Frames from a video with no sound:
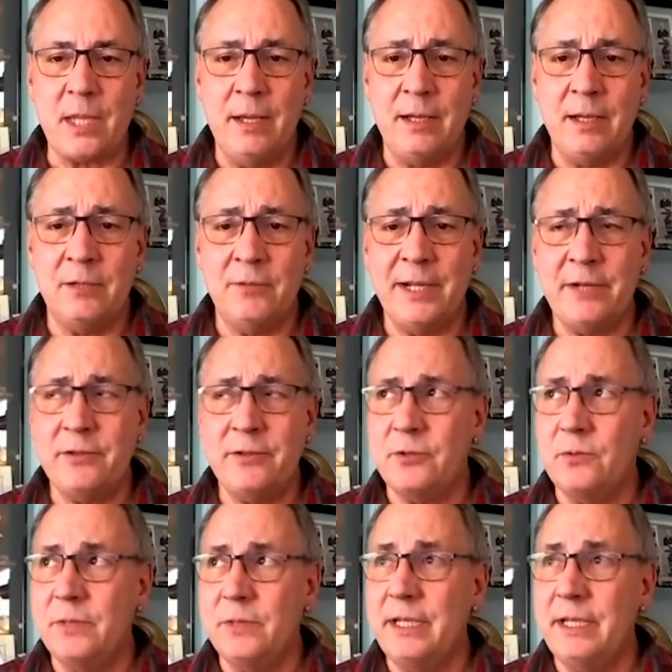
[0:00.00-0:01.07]
Around
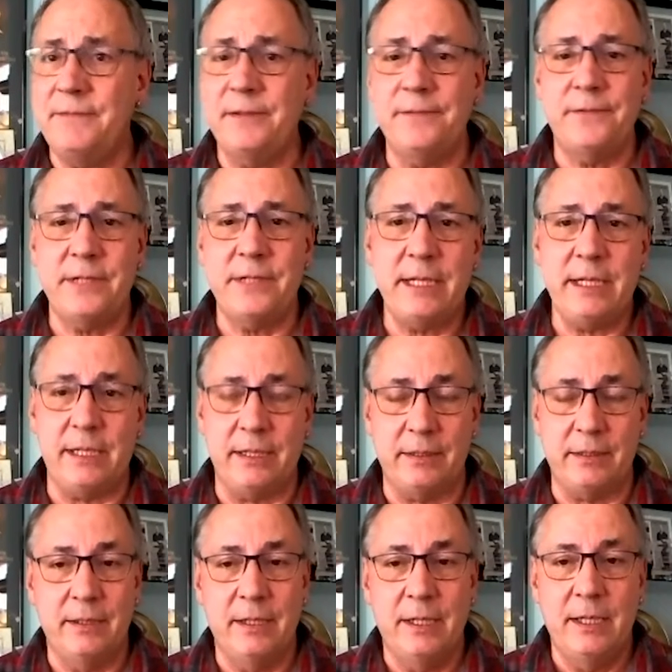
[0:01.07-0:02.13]
2015,